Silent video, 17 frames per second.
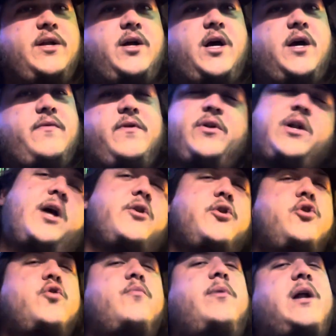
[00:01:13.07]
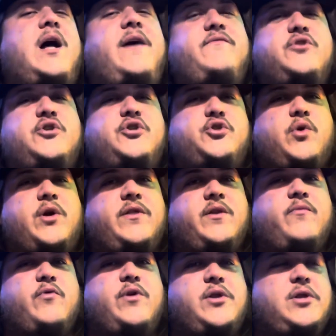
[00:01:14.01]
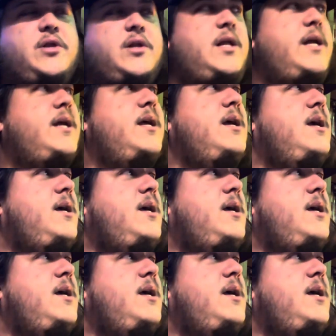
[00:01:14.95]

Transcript: They're not new, but I've just joined them recently.